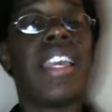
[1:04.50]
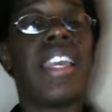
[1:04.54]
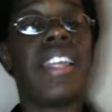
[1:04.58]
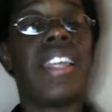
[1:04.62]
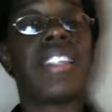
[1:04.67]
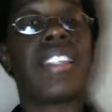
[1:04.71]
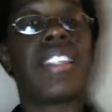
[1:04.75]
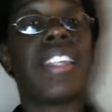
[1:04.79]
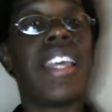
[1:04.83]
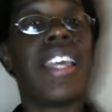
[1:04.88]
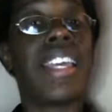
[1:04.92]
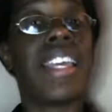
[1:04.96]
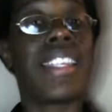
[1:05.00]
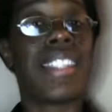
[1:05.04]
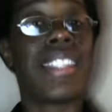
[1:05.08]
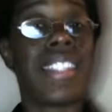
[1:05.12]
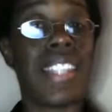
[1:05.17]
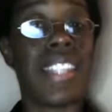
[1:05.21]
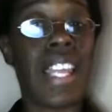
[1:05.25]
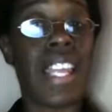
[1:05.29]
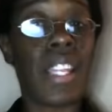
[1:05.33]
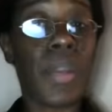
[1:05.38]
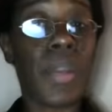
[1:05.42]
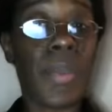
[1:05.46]
is to
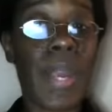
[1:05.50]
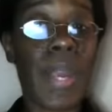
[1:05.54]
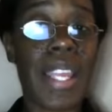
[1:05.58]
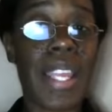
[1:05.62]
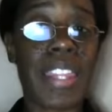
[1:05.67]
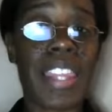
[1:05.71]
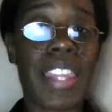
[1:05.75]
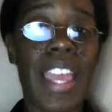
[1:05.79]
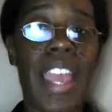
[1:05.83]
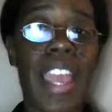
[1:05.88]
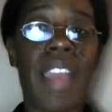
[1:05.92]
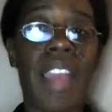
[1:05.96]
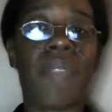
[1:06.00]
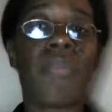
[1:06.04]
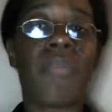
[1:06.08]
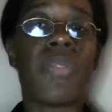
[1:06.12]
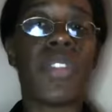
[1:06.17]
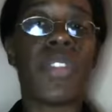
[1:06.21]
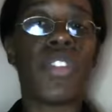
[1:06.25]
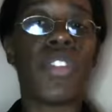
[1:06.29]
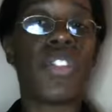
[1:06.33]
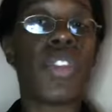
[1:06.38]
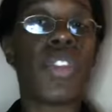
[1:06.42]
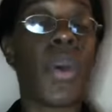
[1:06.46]
accelerate that
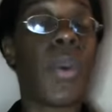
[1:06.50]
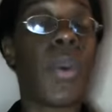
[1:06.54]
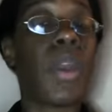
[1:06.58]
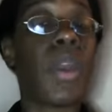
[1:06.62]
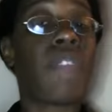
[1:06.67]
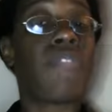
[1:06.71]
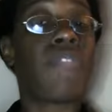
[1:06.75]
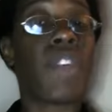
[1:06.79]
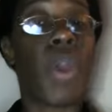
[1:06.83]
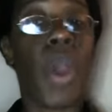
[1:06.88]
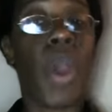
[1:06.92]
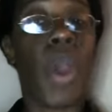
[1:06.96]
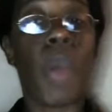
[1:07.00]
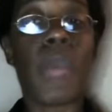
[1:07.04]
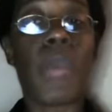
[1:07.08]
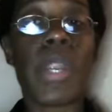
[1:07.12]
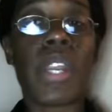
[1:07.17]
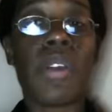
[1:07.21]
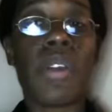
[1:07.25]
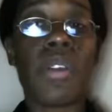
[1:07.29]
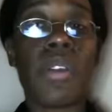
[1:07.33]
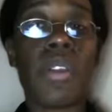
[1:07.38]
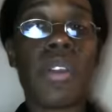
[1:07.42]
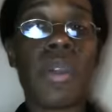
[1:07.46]
so if they're
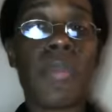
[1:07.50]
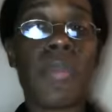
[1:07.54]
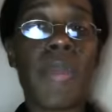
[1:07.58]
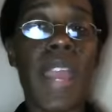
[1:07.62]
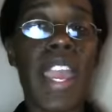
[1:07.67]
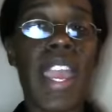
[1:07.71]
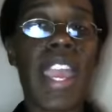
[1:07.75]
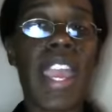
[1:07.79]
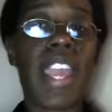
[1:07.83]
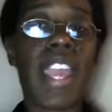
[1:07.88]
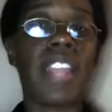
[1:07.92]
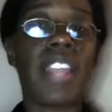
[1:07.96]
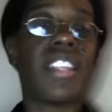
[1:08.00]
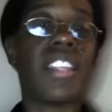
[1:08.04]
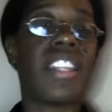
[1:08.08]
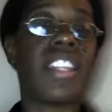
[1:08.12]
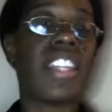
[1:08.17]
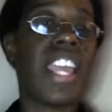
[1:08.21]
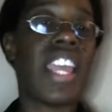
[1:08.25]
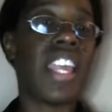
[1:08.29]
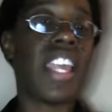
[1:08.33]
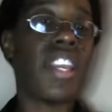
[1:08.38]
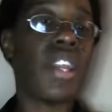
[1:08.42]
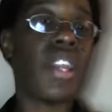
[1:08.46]
already on your page,
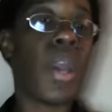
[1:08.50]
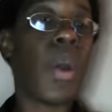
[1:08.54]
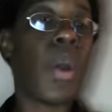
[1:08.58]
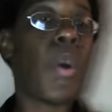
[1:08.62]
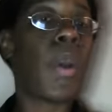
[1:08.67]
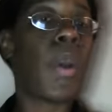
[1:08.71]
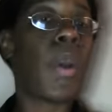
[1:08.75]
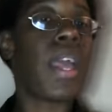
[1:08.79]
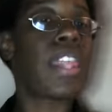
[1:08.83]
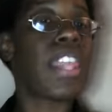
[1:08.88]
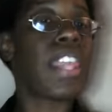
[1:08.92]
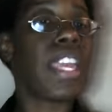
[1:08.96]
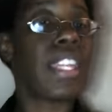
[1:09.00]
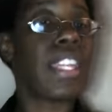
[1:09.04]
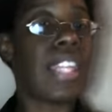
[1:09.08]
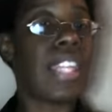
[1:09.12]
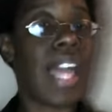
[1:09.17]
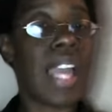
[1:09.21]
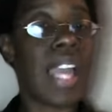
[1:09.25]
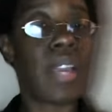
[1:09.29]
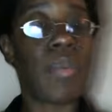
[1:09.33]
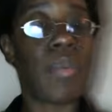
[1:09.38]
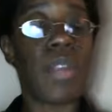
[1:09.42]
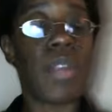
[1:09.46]
they know and they
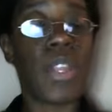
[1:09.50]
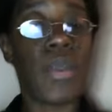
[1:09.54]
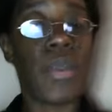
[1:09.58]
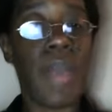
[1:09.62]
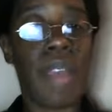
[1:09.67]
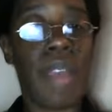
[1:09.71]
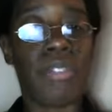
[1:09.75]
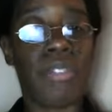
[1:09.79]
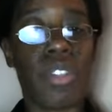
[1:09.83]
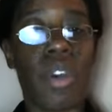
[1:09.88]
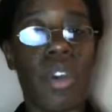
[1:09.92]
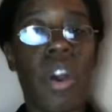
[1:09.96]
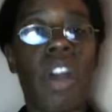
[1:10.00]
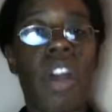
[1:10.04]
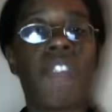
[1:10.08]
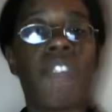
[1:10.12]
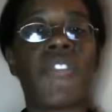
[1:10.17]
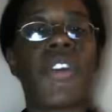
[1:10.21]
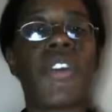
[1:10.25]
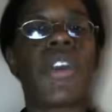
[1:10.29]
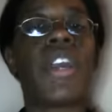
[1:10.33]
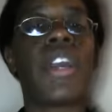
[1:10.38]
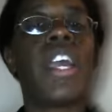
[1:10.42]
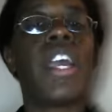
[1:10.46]
like what you have to
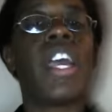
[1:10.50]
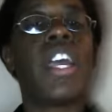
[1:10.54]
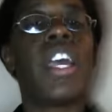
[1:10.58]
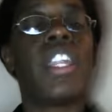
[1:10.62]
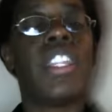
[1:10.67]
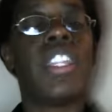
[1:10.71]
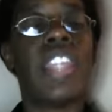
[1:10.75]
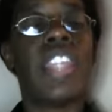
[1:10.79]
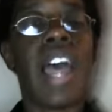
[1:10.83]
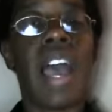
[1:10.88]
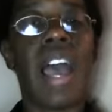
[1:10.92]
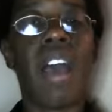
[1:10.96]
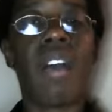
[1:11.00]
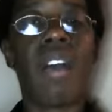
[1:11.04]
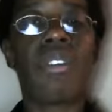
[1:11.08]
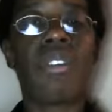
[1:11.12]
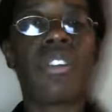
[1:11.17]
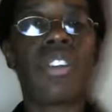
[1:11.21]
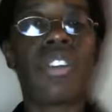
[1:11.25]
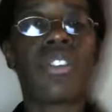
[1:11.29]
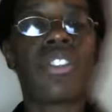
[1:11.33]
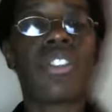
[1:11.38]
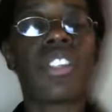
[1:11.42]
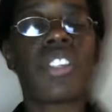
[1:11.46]
offer. Now,
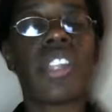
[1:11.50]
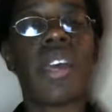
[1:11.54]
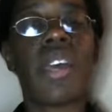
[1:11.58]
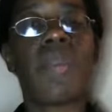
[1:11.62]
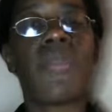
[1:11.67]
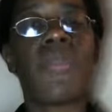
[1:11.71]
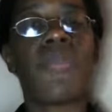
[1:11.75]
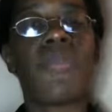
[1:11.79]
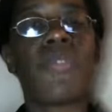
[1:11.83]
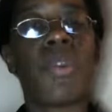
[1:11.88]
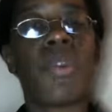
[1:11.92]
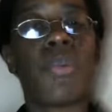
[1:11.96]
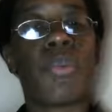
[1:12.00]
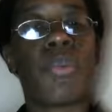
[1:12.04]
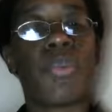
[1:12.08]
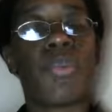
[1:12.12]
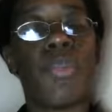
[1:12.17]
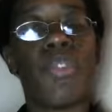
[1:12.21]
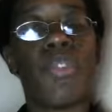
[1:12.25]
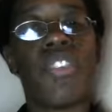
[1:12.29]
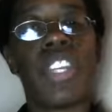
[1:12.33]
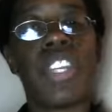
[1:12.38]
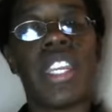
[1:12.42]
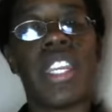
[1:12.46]
your step for
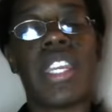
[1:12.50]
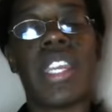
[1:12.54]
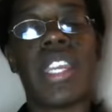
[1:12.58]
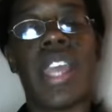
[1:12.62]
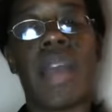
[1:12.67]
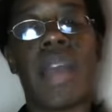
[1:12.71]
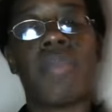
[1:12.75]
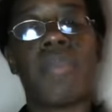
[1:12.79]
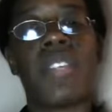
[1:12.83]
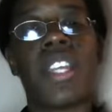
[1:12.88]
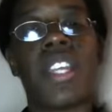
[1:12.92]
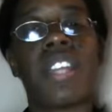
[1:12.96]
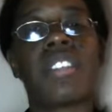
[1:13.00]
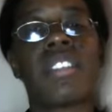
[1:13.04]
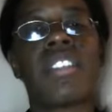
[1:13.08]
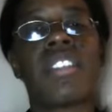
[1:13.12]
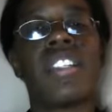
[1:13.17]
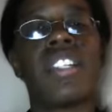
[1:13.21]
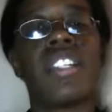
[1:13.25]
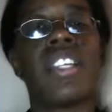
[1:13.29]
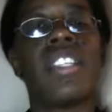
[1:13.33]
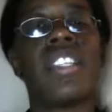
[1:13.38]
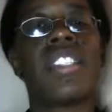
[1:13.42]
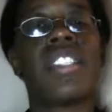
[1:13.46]
removing any
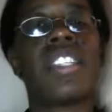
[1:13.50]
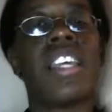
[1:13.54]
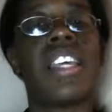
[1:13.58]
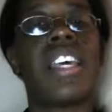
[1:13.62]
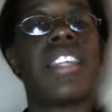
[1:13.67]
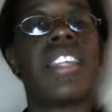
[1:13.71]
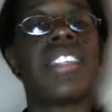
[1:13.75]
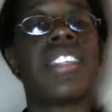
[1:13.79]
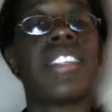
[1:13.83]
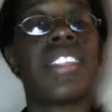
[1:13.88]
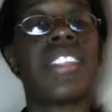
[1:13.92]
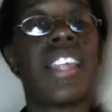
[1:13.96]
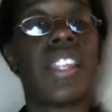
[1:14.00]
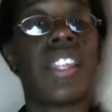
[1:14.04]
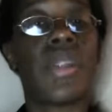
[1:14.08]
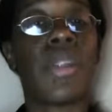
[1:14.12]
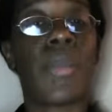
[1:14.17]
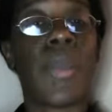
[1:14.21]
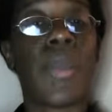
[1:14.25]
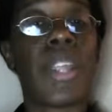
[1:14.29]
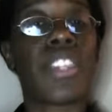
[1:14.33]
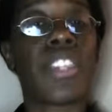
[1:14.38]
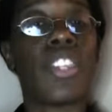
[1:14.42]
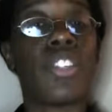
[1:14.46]
objection is to
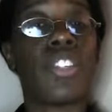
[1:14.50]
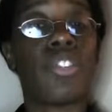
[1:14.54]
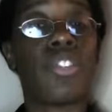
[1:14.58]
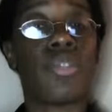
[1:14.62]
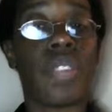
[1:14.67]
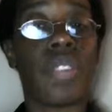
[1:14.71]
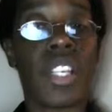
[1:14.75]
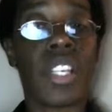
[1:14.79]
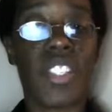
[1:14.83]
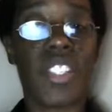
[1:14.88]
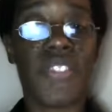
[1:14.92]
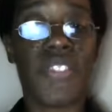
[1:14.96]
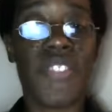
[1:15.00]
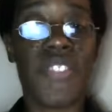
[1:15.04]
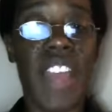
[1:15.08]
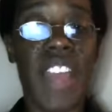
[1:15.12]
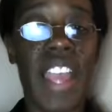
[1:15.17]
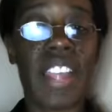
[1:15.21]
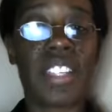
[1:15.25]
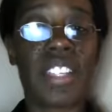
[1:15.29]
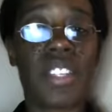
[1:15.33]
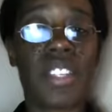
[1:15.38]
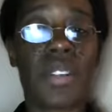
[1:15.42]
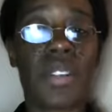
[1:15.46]
accelerate the trust
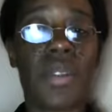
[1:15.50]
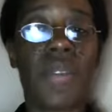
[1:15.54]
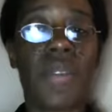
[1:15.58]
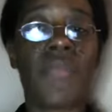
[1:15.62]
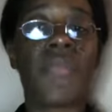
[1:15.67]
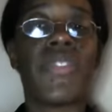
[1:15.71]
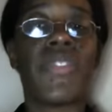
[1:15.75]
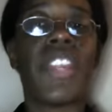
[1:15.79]
factor.